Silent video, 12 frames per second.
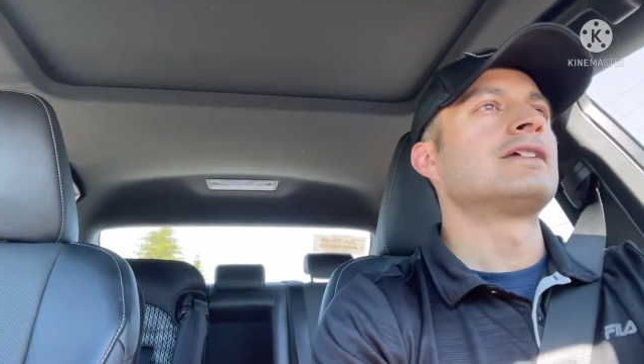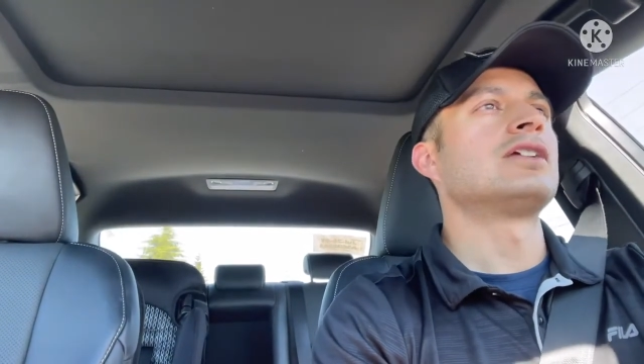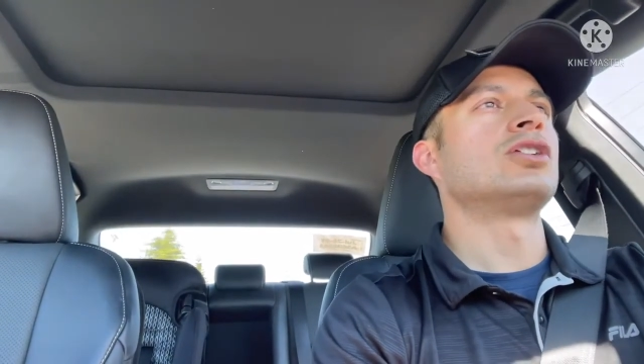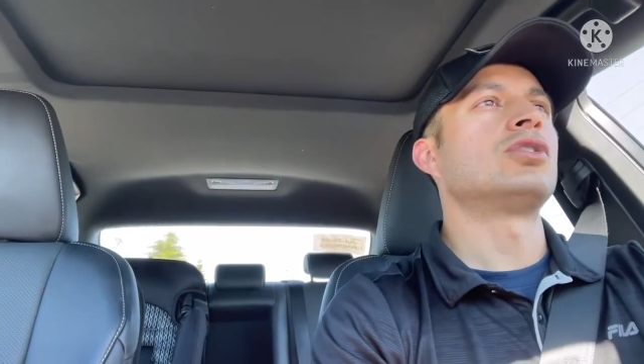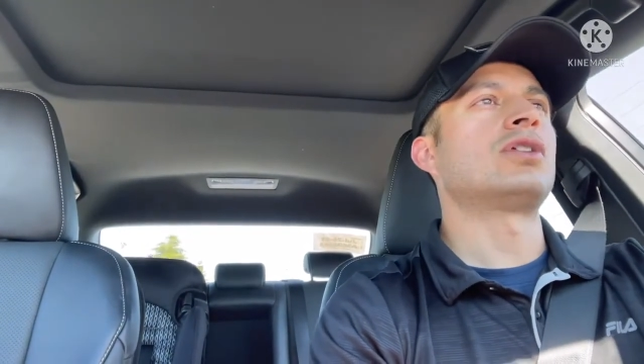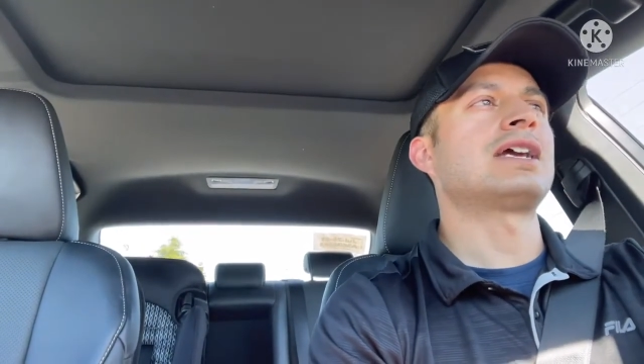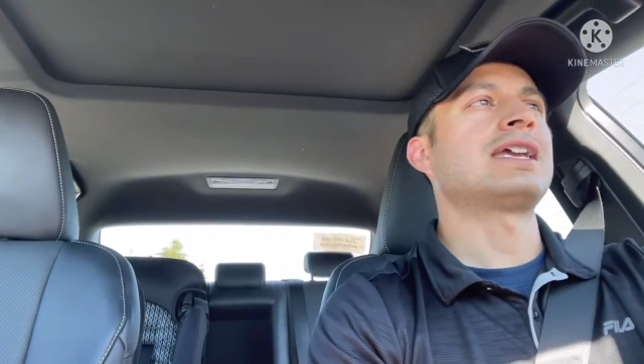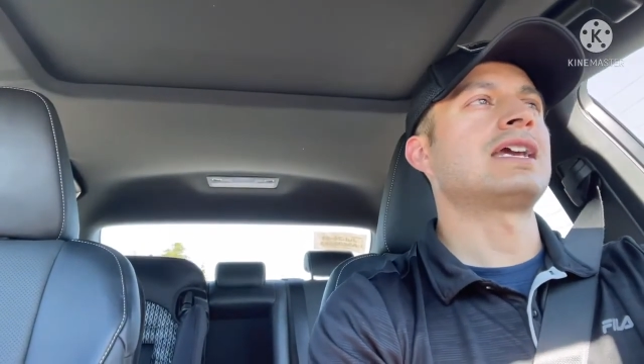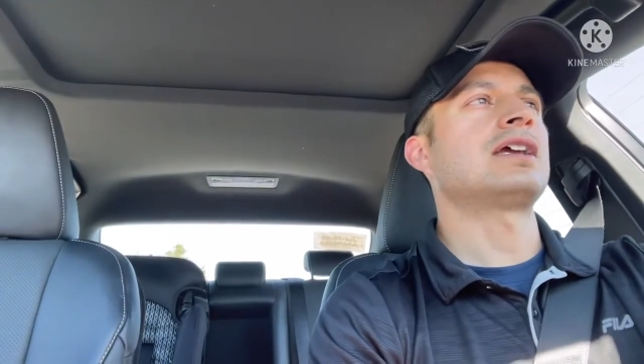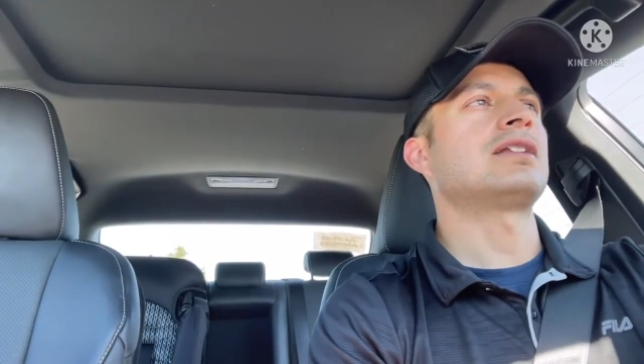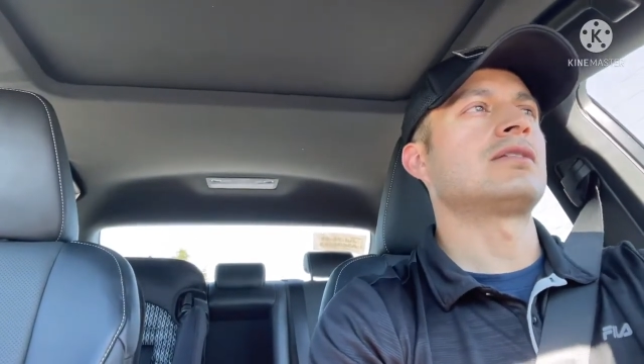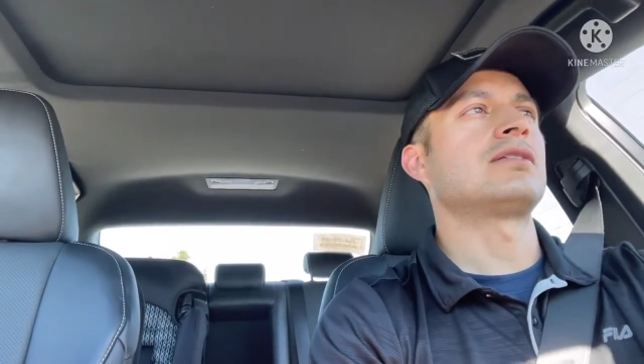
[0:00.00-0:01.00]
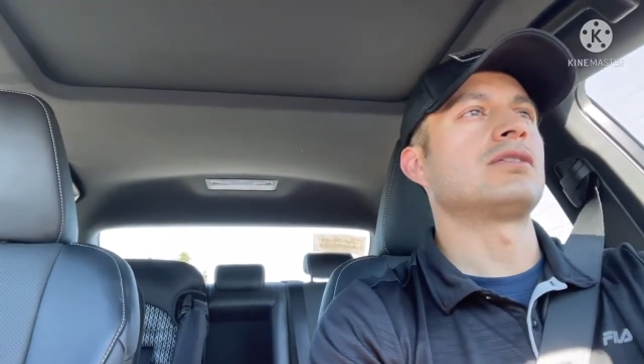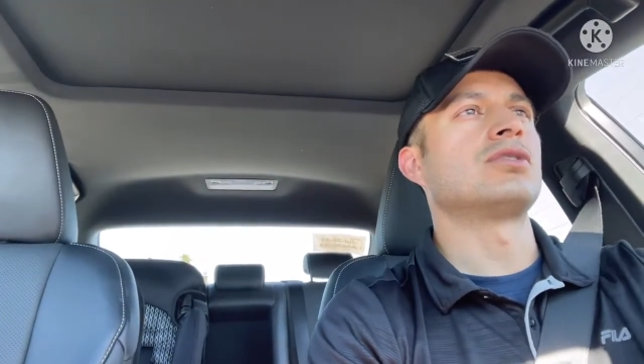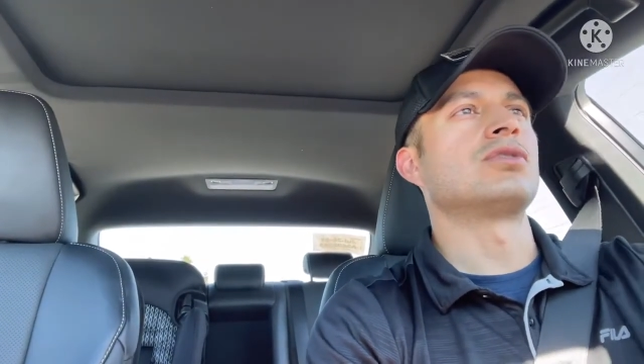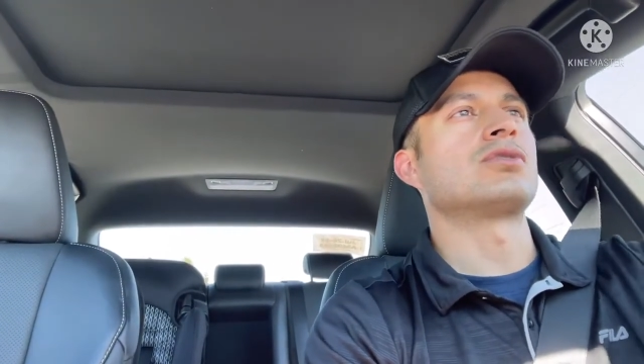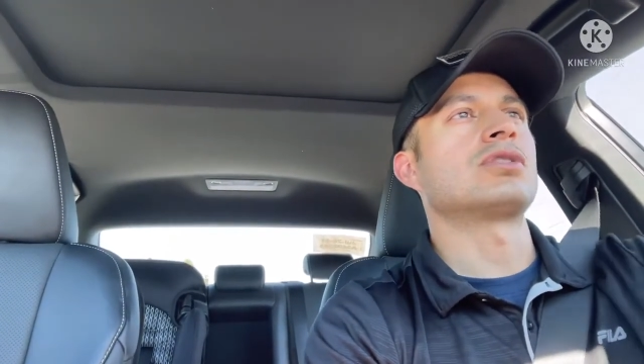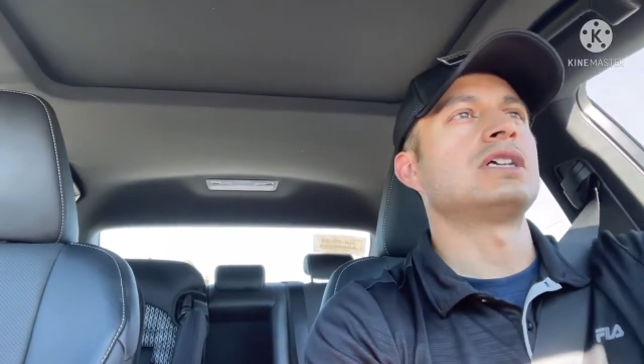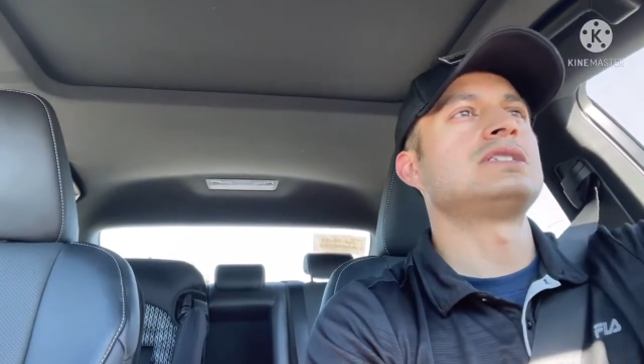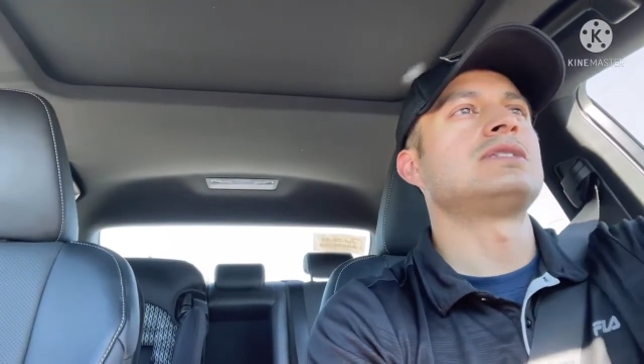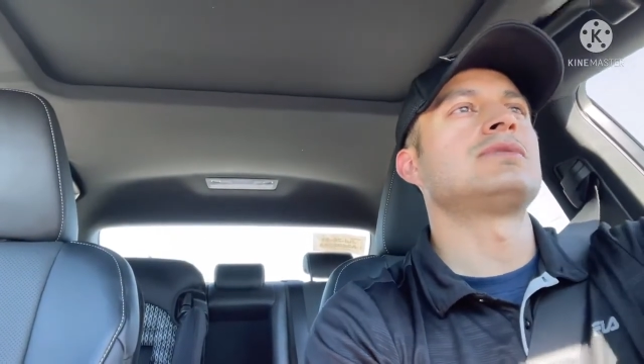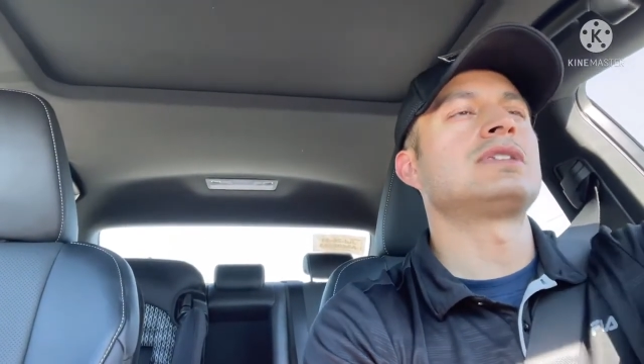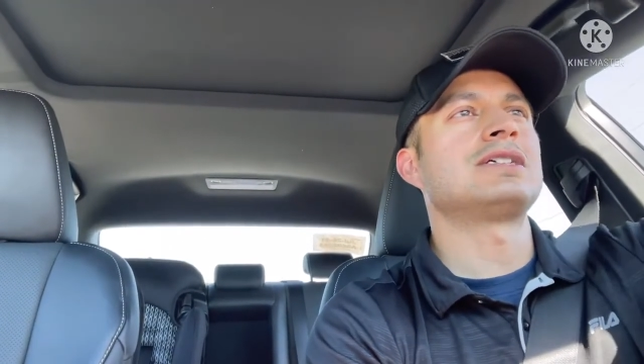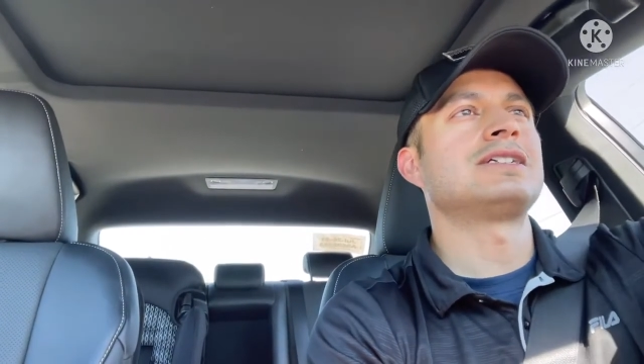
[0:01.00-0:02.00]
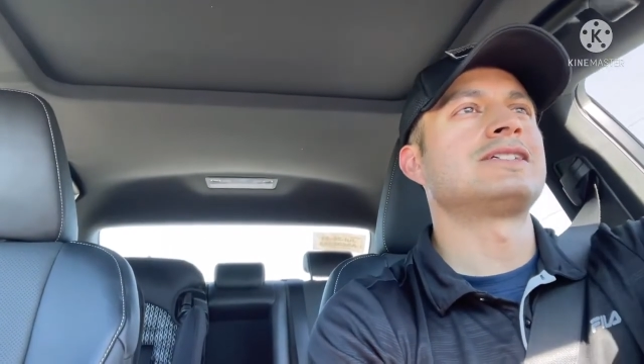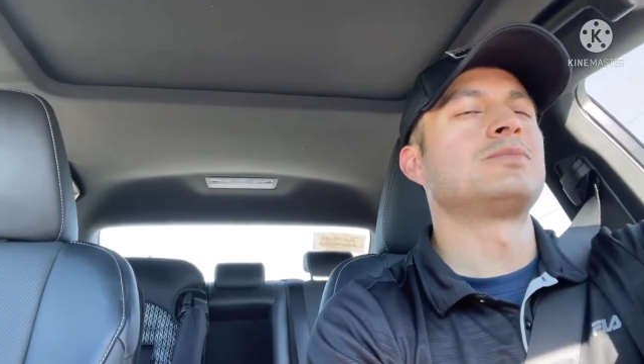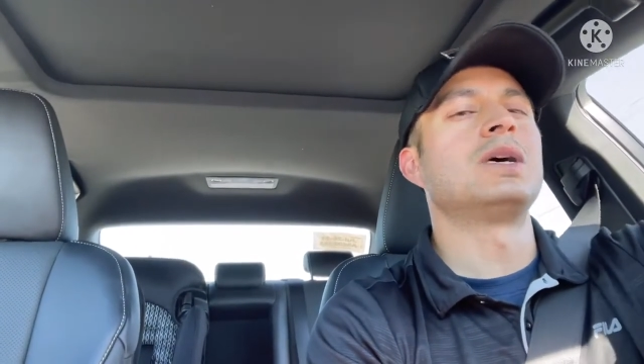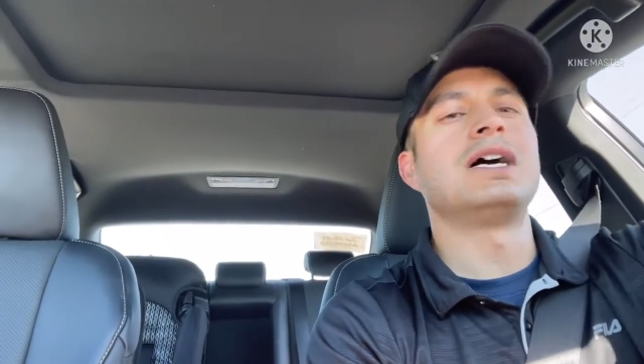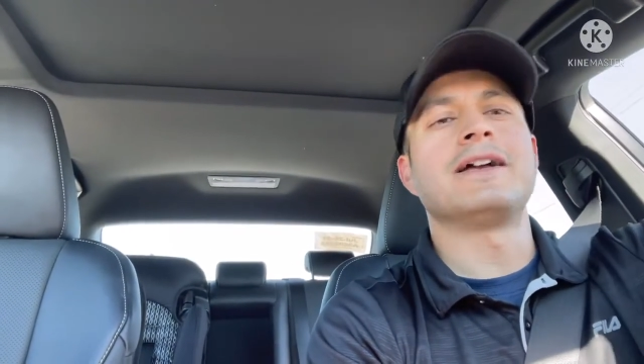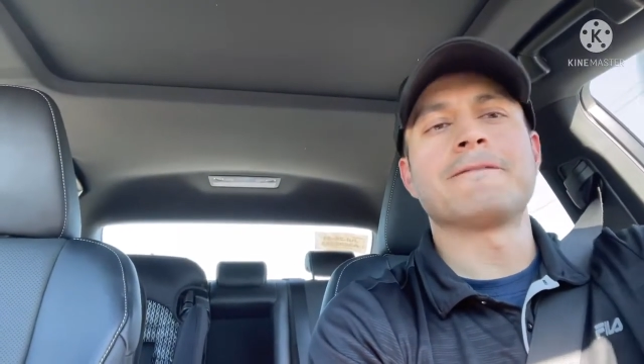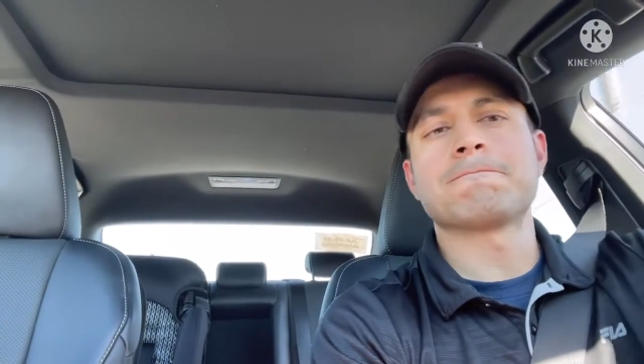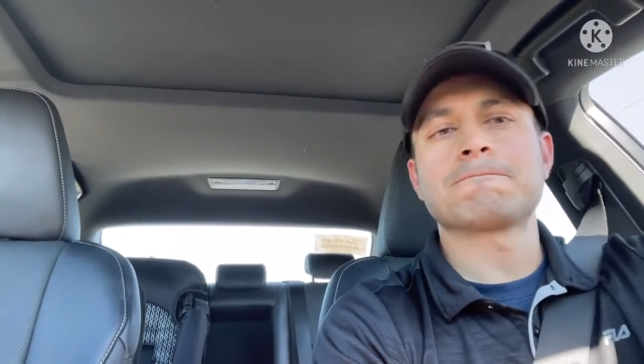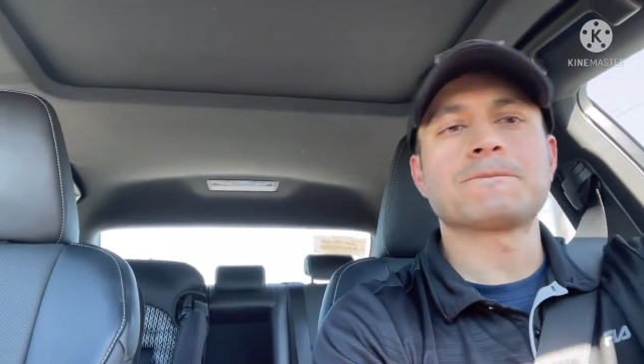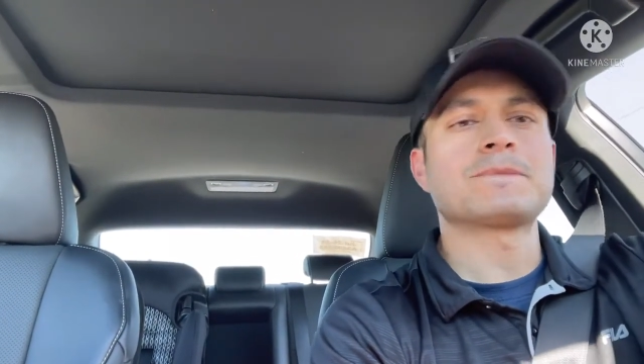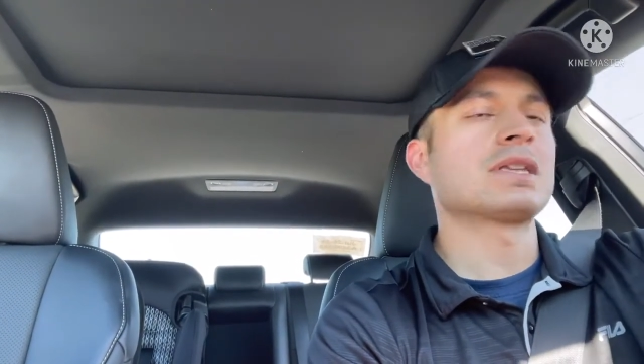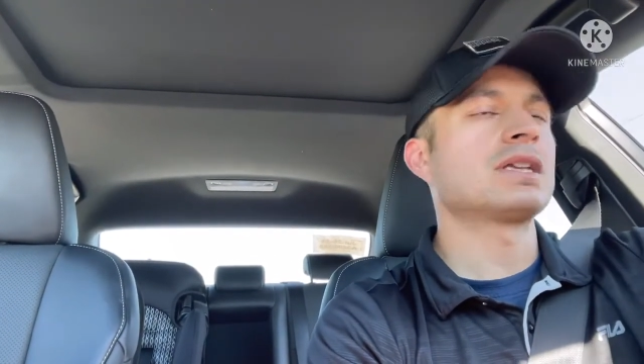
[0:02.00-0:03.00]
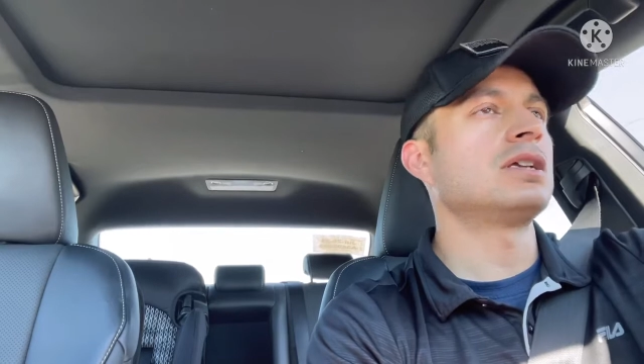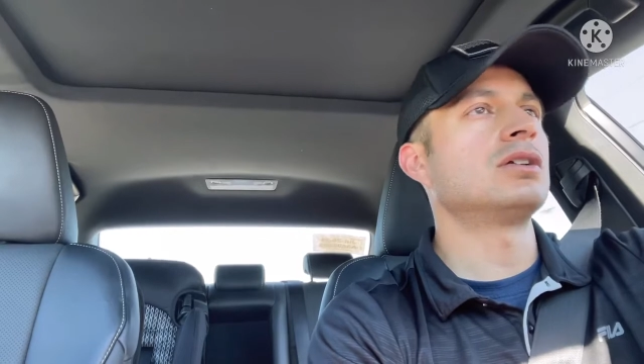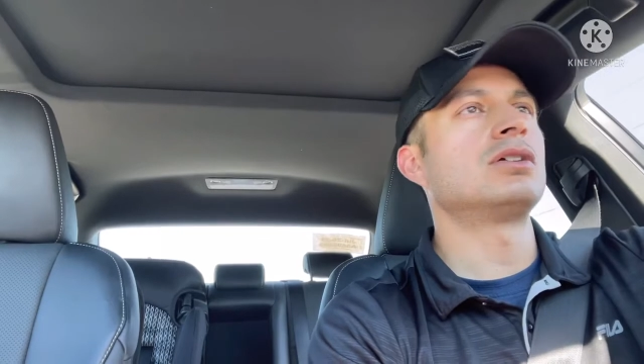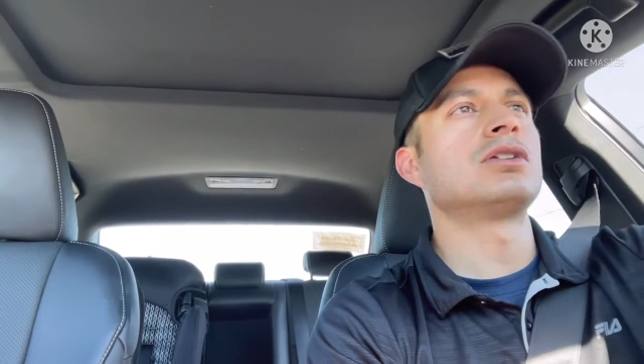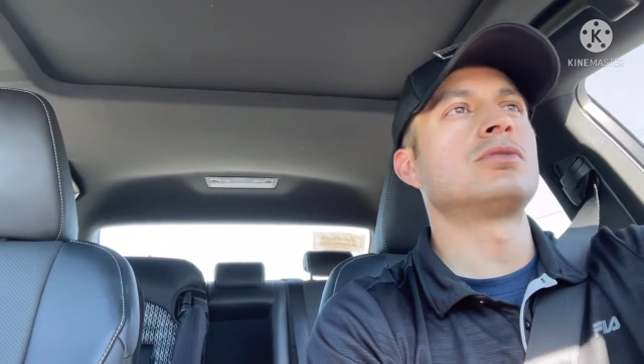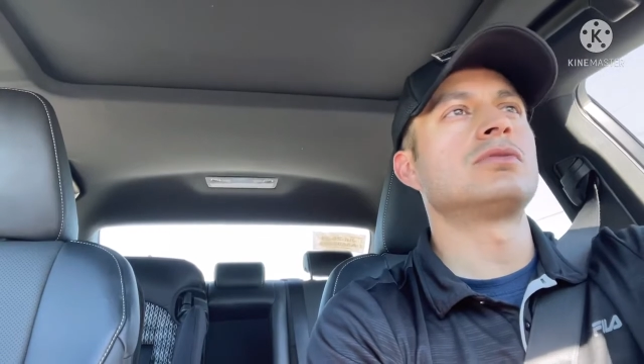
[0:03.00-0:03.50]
you know, I can't go crazy with this, but you know,